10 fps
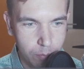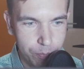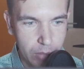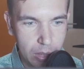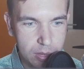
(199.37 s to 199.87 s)

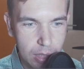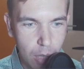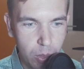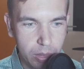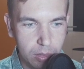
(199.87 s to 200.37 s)
That is how
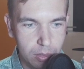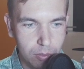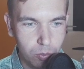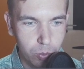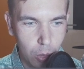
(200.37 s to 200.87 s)
I
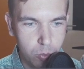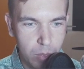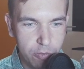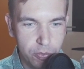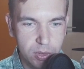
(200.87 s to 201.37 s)
wrote my
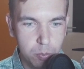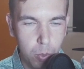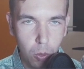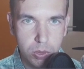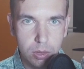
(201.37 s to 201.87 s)
first
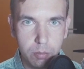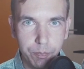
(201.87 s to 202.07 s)
post.